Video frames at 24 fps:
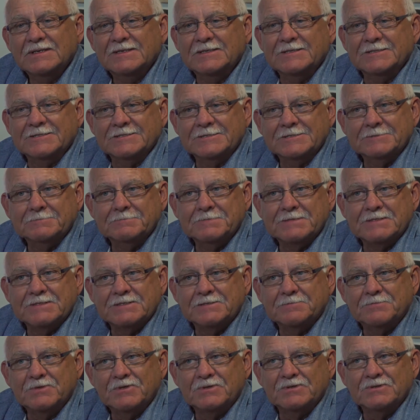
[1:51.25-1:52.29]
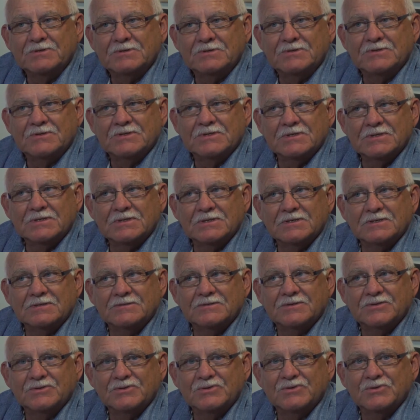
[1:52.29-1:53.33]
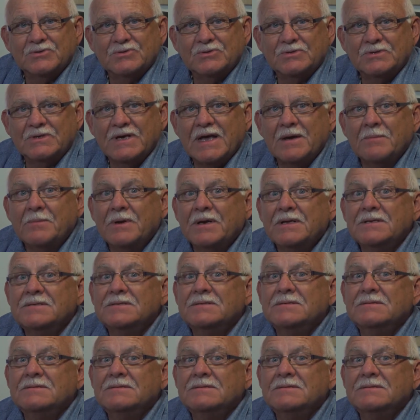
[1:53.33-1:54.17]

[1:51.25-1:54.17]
So I'm not too sure how many